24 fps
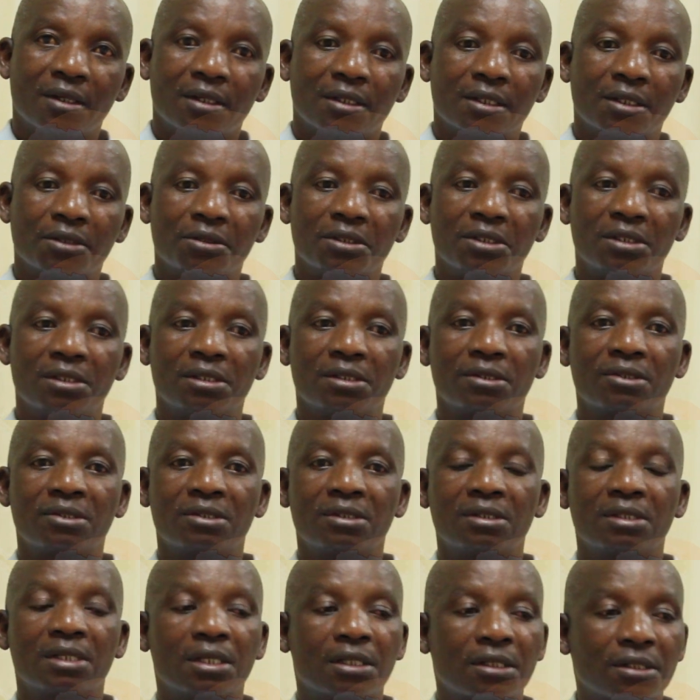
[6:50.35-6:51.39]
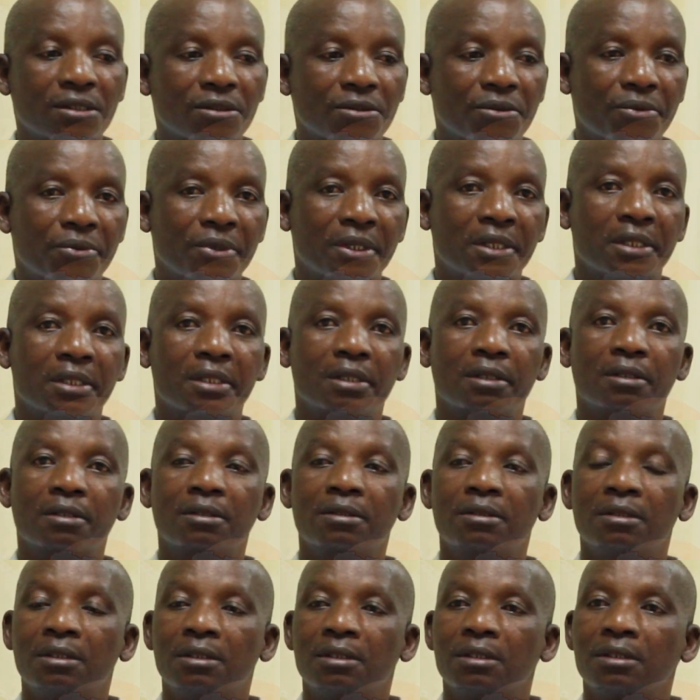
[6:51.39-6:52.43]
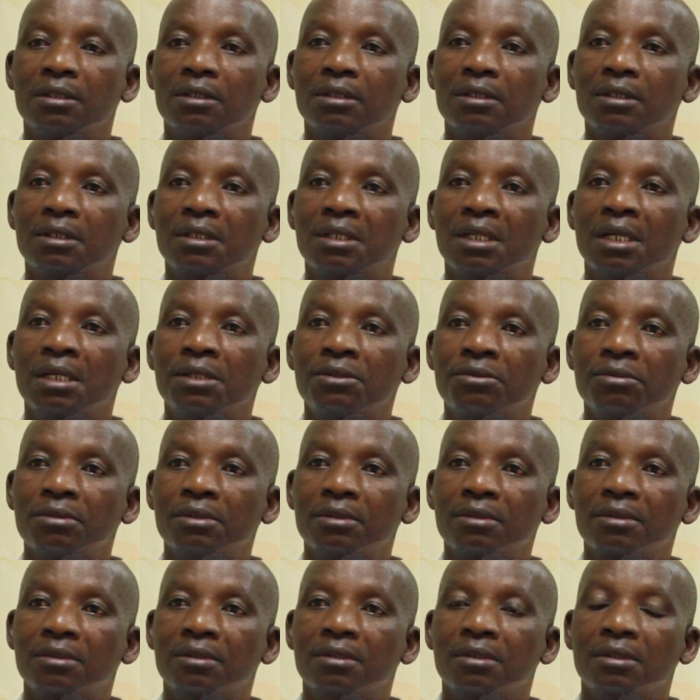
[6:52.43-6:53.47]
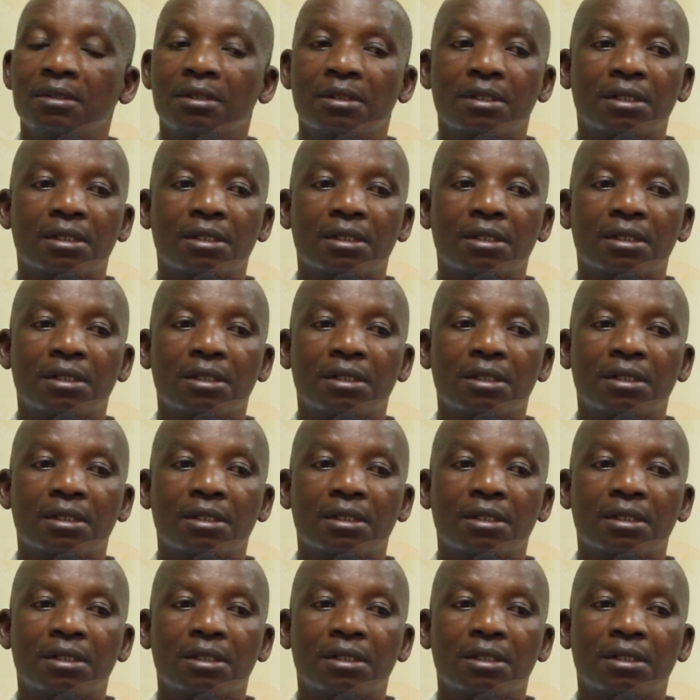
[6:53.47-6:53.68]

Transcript: Now, in a scenario where countries